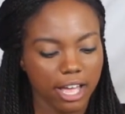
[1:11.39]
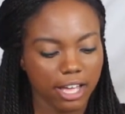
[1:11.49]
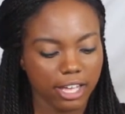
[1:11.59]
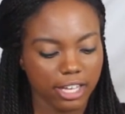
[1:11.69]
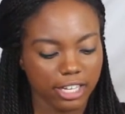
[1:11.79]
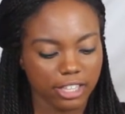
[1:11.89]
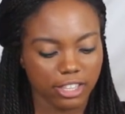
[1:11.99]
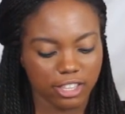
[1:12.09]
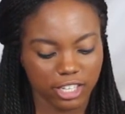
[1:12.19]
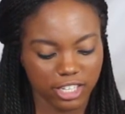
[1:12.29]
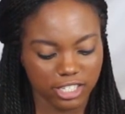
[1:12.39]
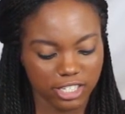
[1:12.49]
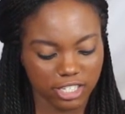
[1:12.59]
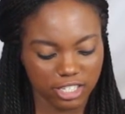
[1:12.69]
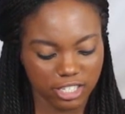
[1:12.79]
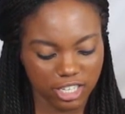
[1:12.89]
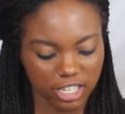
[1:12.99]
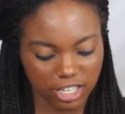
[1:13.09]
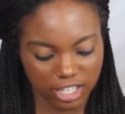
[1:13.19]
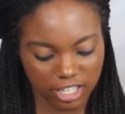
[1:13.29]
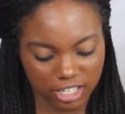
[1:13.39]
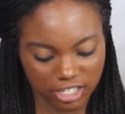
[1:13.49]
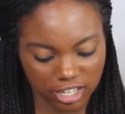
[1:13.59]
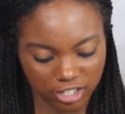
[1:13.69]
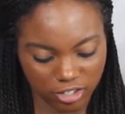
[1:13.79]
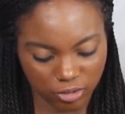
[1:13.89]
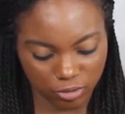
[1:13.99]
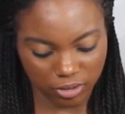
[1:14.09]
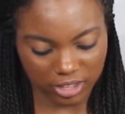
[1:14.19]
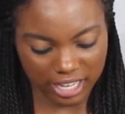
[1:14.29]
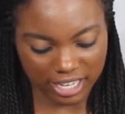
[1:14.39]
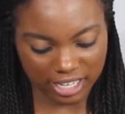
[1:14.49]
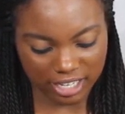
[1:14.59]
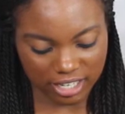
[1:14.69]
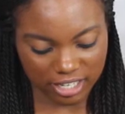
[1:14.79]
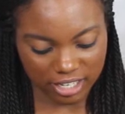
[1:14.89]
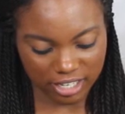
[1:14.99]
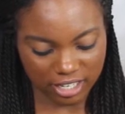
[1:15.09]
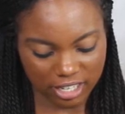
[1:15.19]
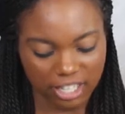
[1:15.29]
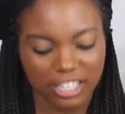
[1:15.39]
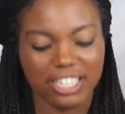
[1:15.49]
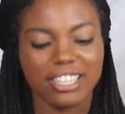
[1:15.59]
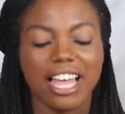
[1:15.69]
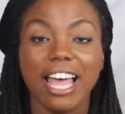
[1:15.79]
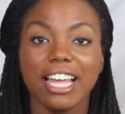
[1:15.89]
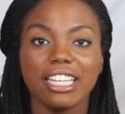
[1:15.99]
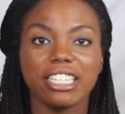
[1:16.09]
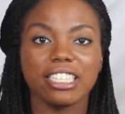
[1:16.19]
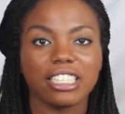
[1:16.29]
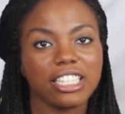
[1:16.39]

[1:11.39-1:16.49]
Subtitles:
The consistency is a little thick, like that.